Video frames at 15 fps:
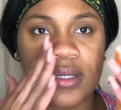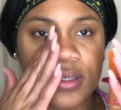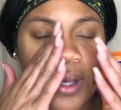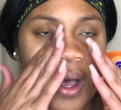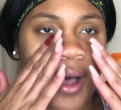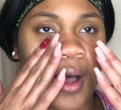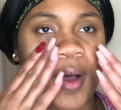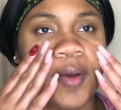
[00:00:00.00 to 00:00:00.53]

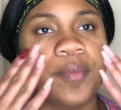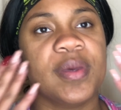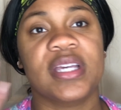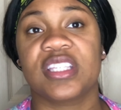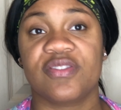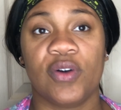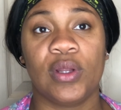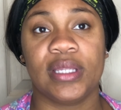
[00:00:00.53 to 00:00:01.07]
um,
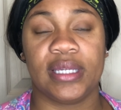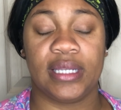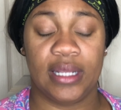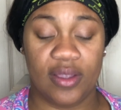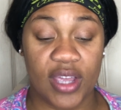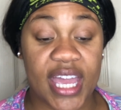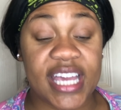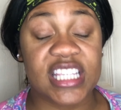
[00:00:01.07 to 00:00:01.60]
exfoli
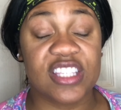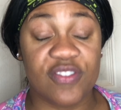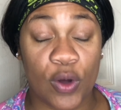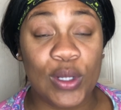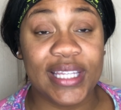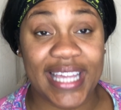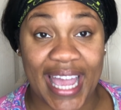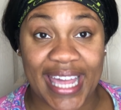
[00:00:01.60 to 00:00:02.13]

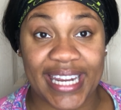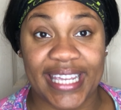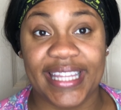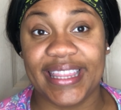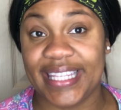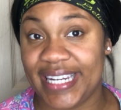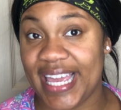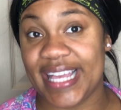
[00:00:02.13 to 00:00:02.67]
exfoliating
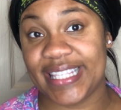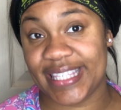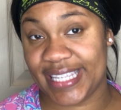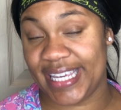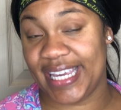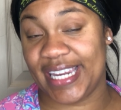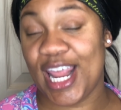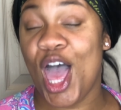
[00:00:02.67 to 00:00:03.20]
the dead
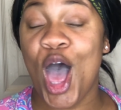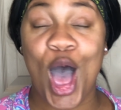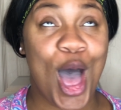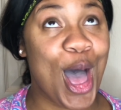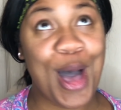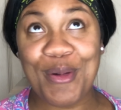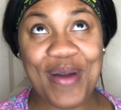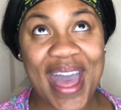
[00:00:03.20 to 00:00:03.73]
skin
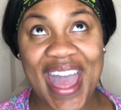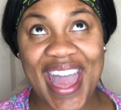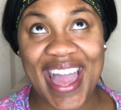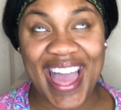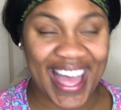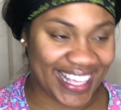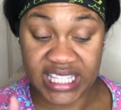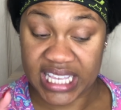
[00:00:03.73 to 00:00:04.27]
away.
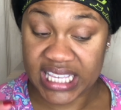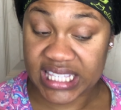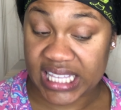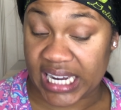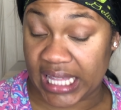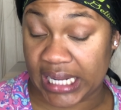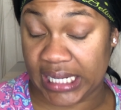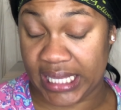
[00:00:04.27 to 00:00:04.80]
It says that
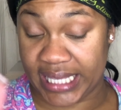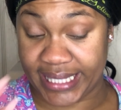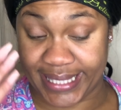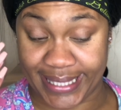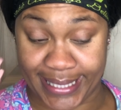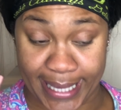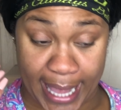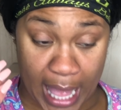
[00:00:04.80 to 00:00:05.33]
it cleans
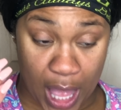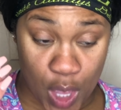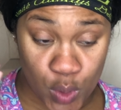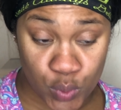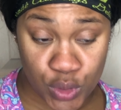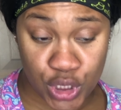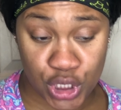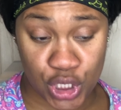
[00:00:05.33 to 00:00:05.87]

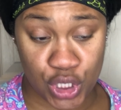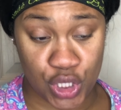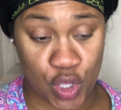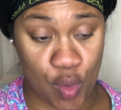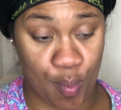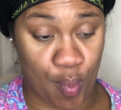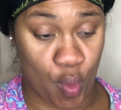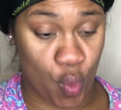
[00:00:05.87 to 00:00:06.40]
down to
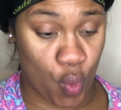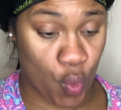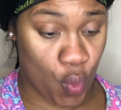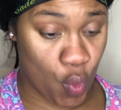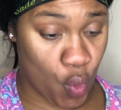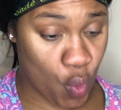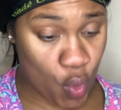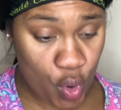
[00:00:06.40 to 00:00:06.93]
the
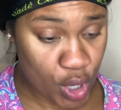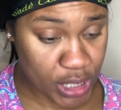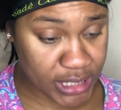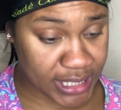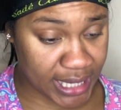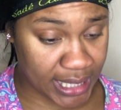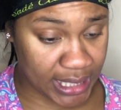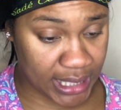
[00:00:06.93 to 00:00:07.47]
pores,
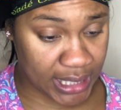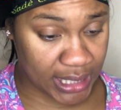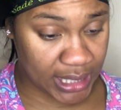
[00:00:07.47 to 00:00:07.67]
honey.